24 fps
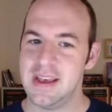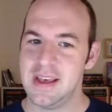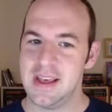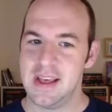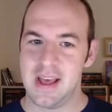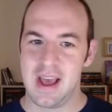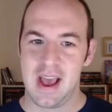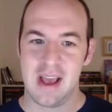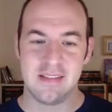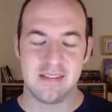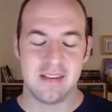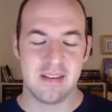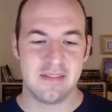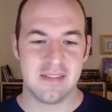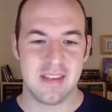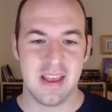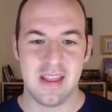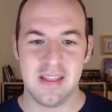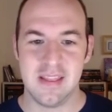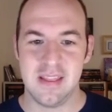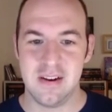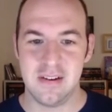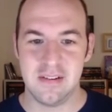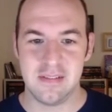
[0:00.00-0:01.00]
as I've
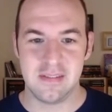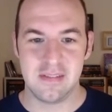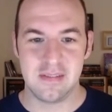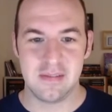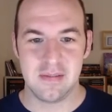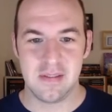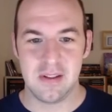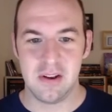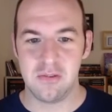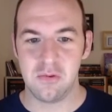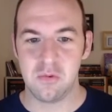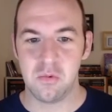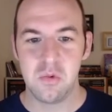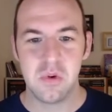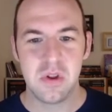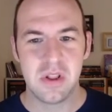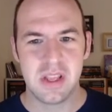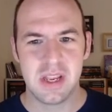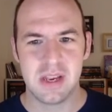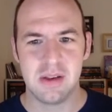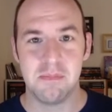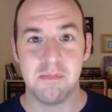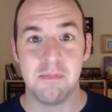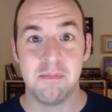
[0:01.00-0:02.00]
said, there's
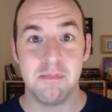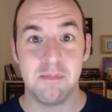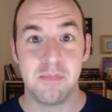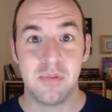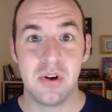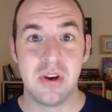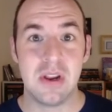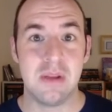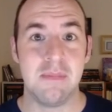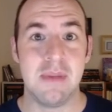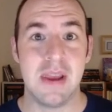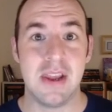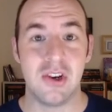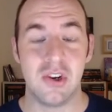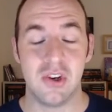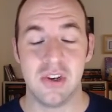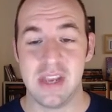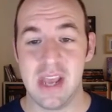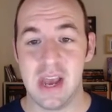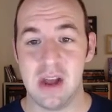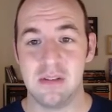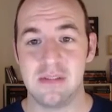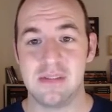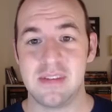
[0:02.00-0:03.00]
really pretty major
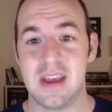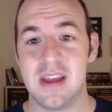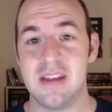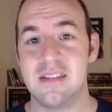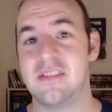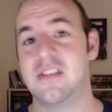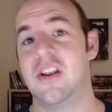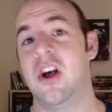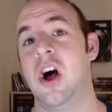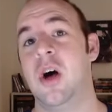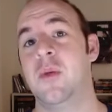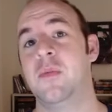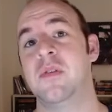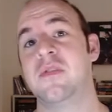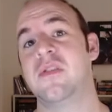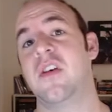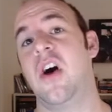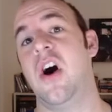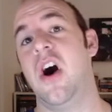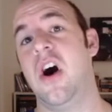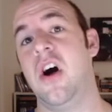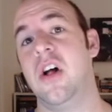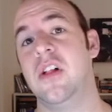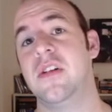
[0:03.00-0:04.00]
downsides to almost
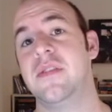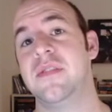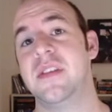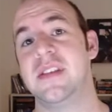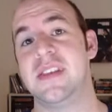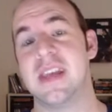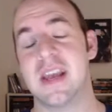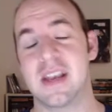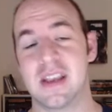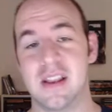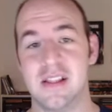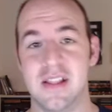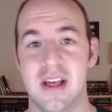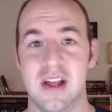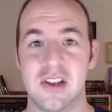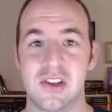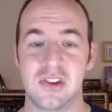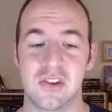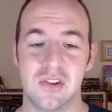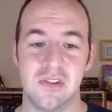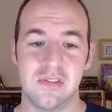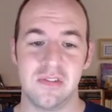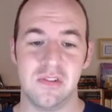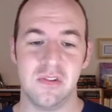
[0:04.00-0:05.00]
all of the
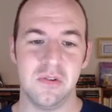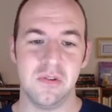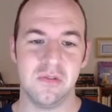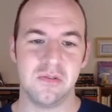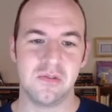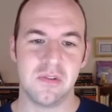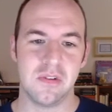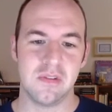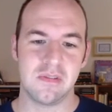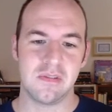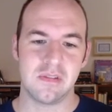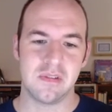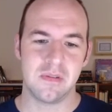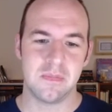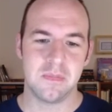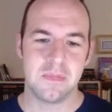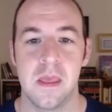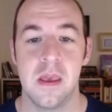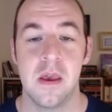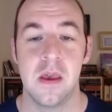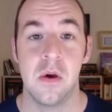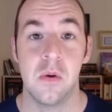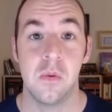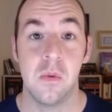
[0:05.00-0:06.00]
technological solutions.
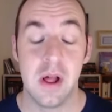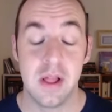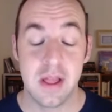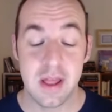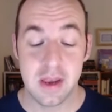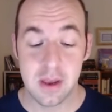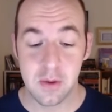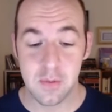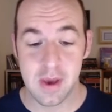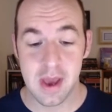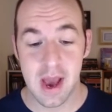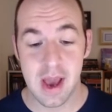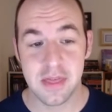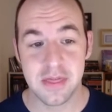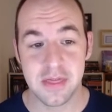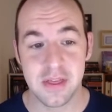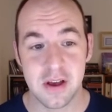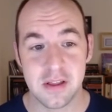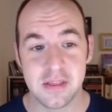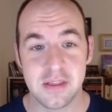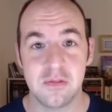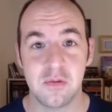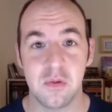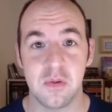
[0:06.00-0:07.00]
Well, anyway, I
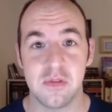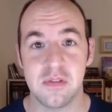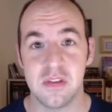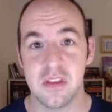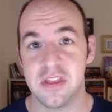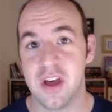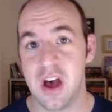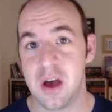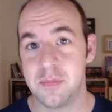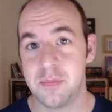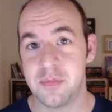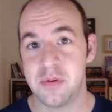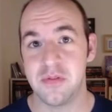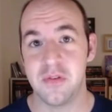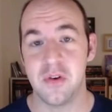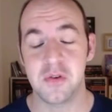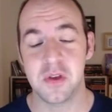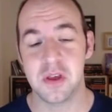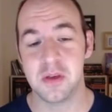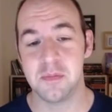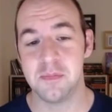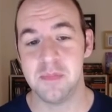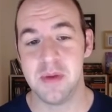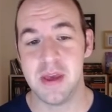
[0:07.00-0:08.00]
thought this was a
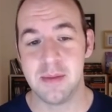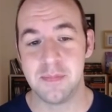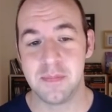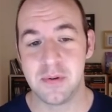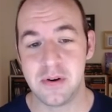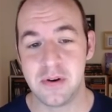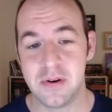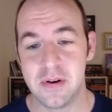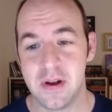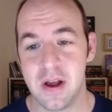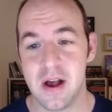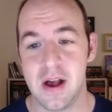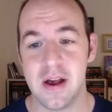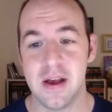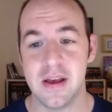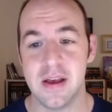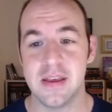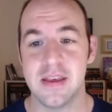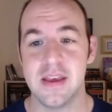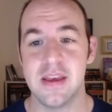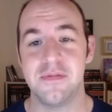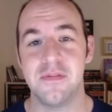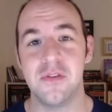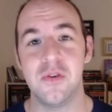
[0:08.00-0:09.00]
thought-provoking paper.
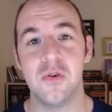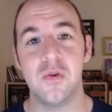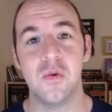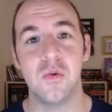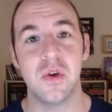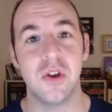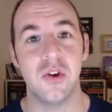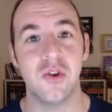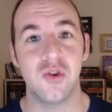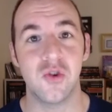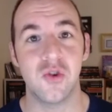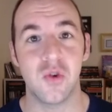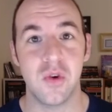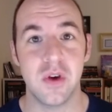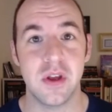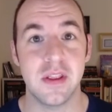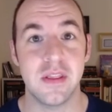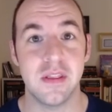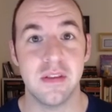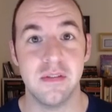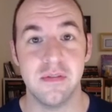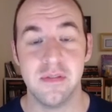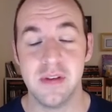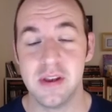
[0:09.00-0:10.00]
If you
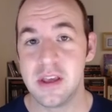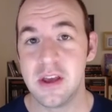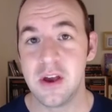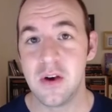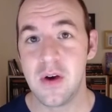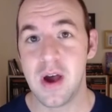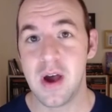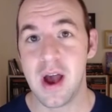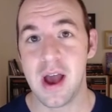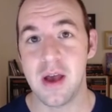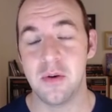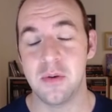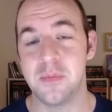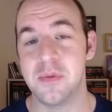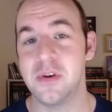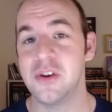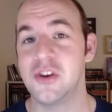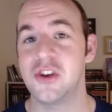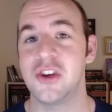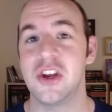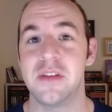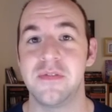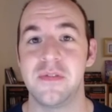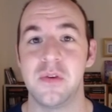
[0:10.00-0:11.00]
enjoyed the video, I would
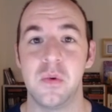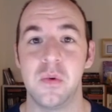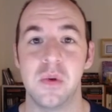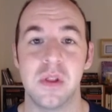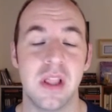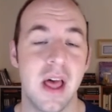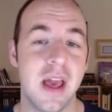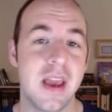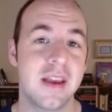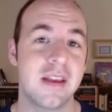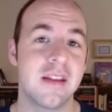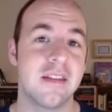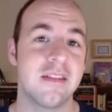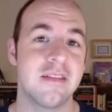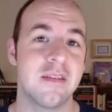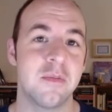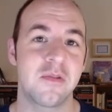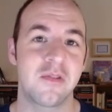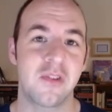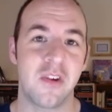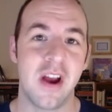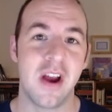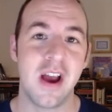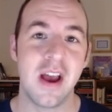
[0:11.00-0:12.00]
appreciate if you would like and
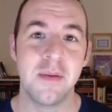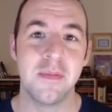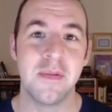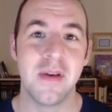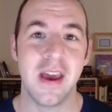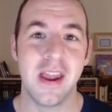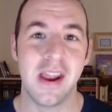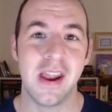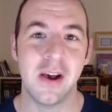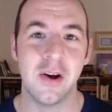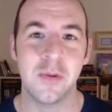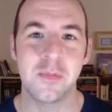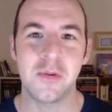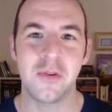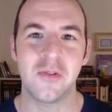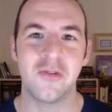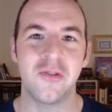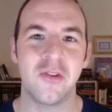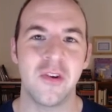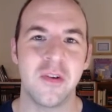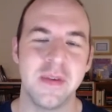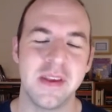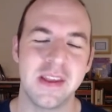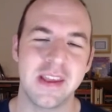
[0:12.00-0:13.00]
subscribe, and I hope you'll
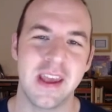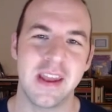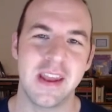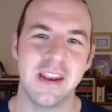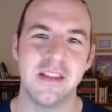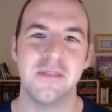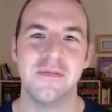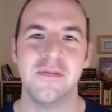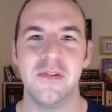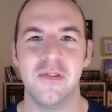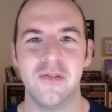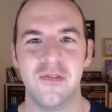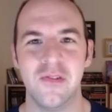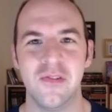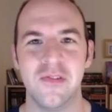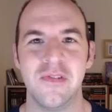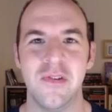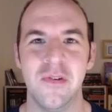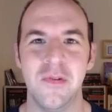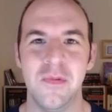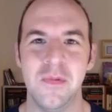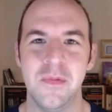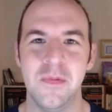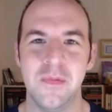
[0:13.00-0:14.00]
join me again in the future
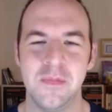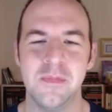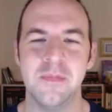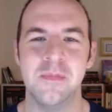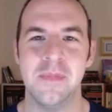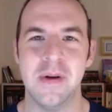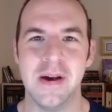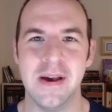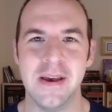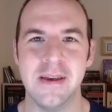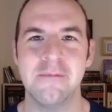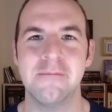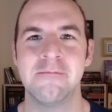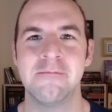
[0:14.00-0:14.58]
soon. Bye.